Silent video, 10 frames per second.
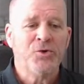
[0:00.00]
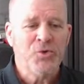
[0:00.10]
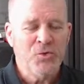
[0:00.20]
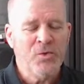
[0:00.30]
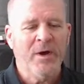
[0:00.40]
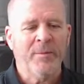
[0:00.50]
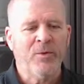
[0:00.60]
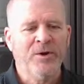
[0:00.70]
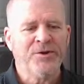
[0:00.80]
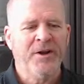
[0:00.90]
do
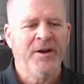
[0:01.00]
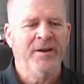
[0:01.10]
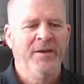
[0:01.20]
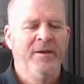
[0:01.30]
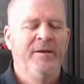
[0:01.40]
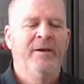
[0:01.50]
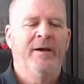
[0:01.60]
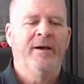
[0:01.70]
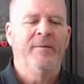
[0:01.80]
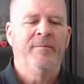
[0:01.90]
appreciate it.
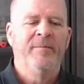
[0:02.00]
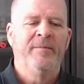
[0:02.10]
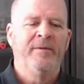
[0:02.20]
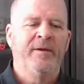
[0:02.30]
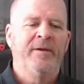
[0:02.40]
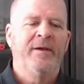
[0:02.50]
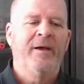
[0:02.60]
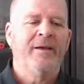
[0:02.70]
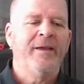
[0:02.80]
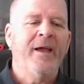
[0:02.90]
Um,
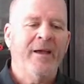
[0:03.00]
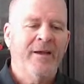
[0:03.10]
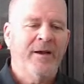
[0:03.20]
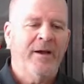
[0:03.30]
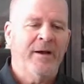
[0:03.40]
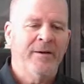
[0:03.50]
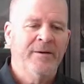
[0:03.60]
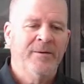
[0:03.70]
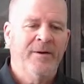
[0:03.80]
yeah, I